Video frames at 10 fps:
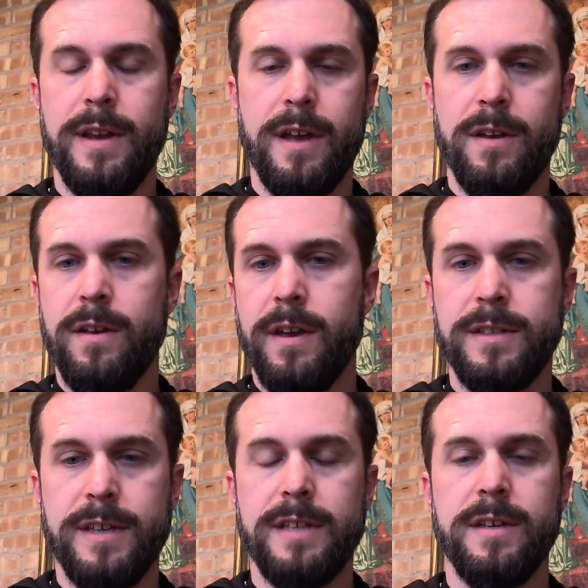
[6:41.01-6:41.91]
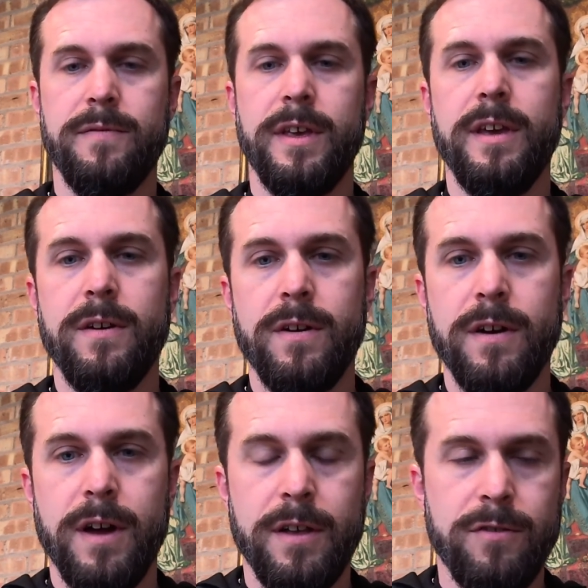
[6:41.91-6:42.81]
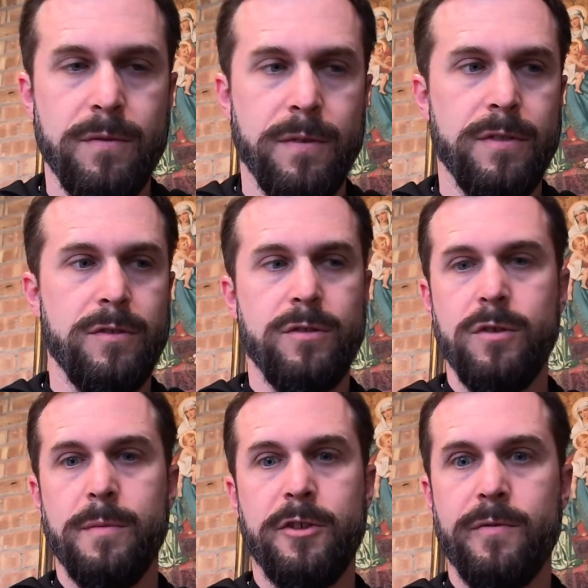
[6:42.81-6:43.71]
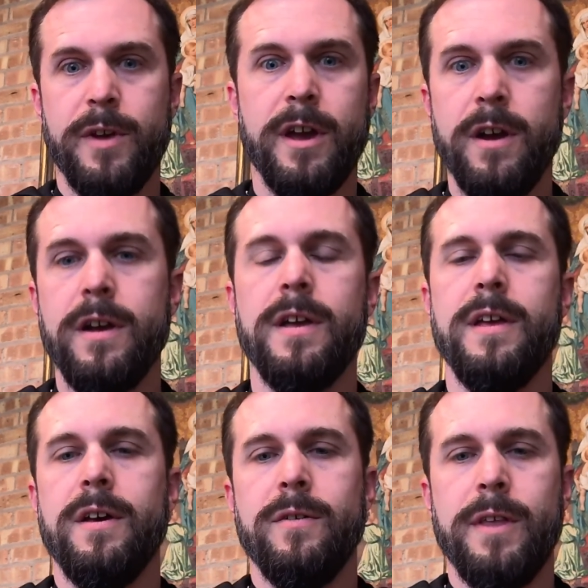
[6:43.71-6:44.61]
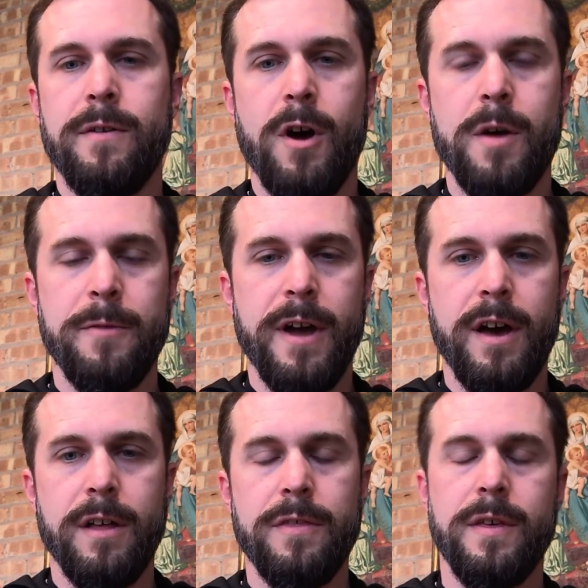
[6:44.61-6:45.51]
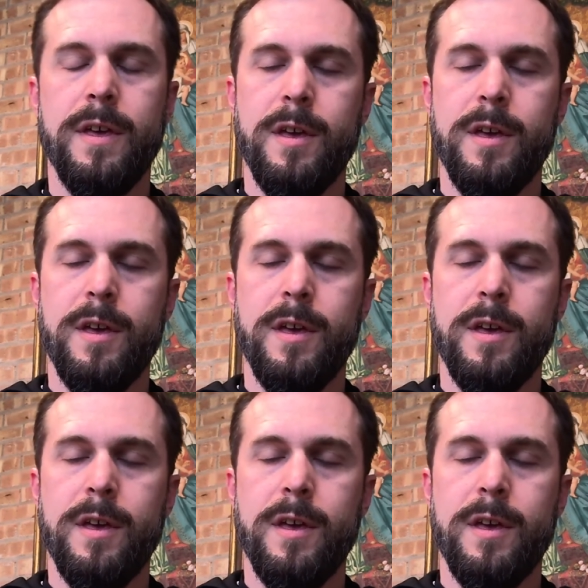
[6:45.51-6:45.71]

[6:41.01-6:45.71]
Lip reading: Not excessively or with too much rigor that would harm your health,